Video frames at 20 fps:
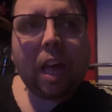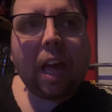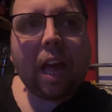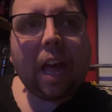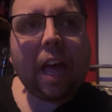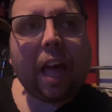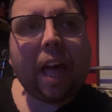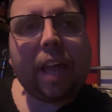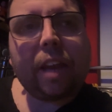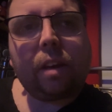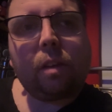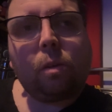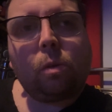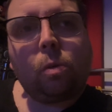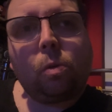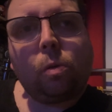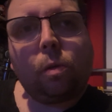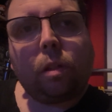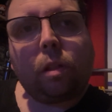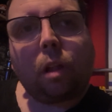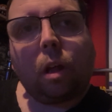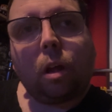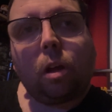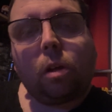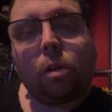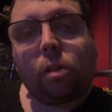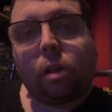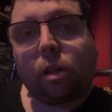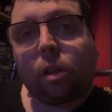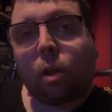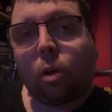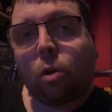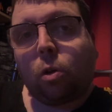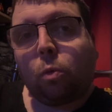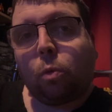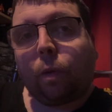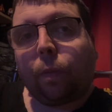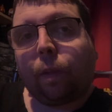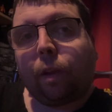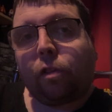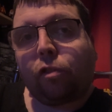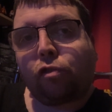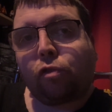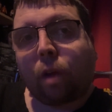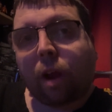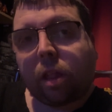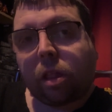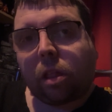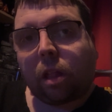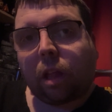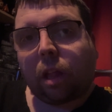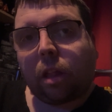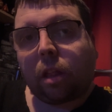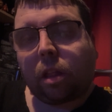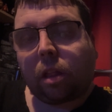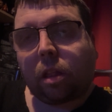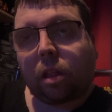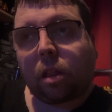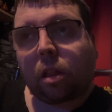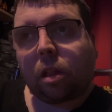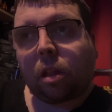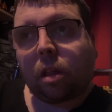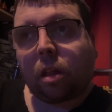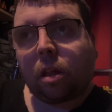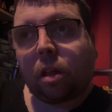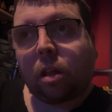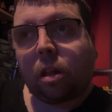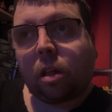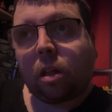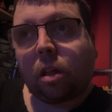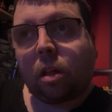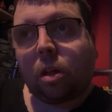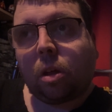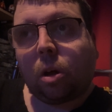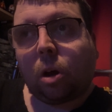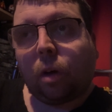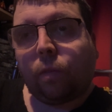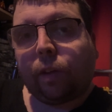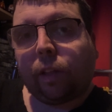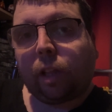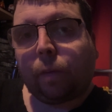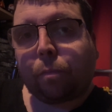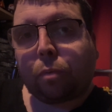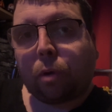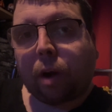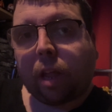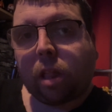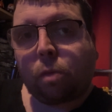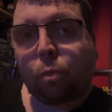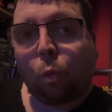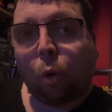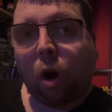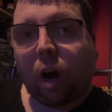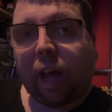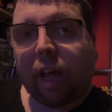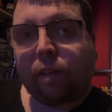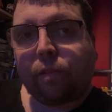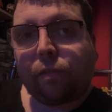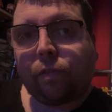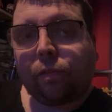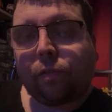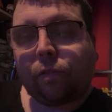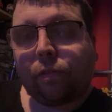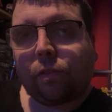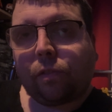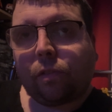And also to deal with the stresses of a depressed wife